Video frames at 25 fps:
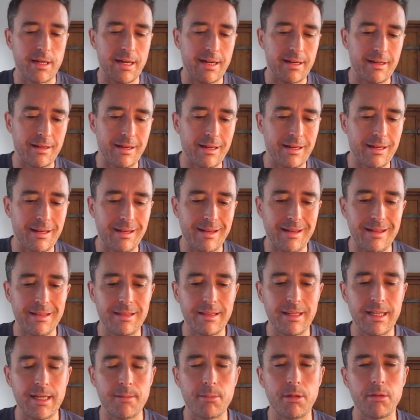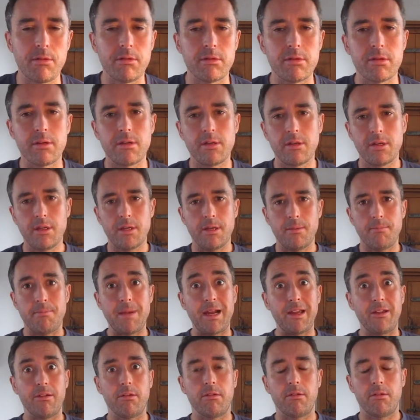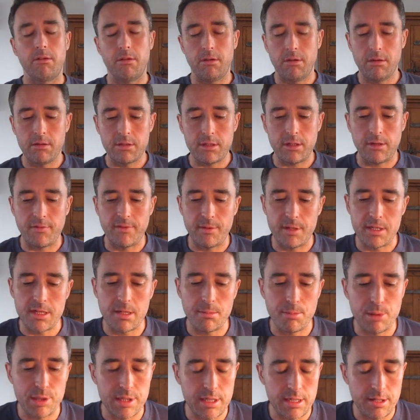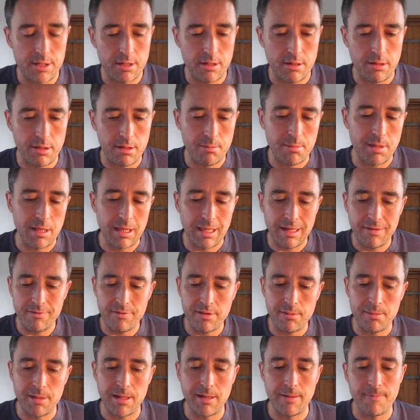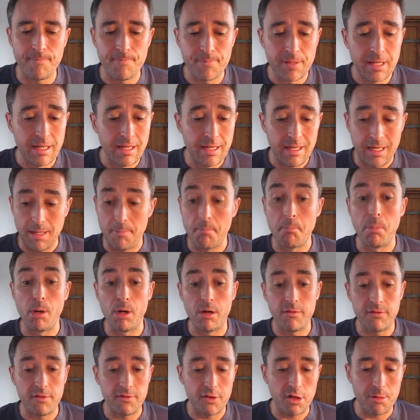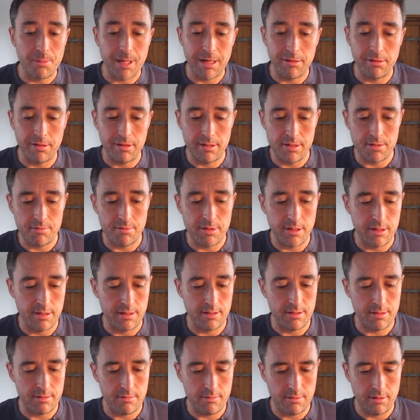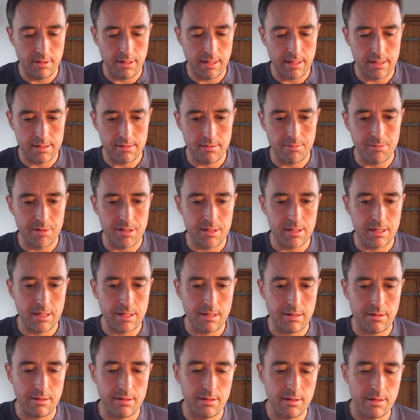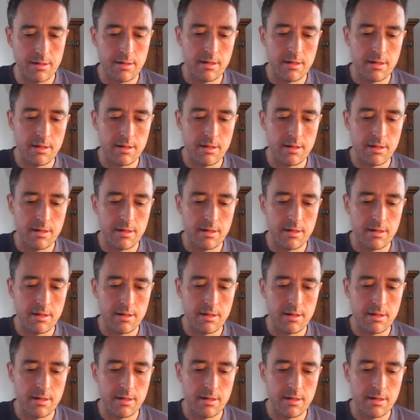I, I labelled my own sort of interpretation on them and left them in, and both have come out in this reading, so we're going to get to them in a second.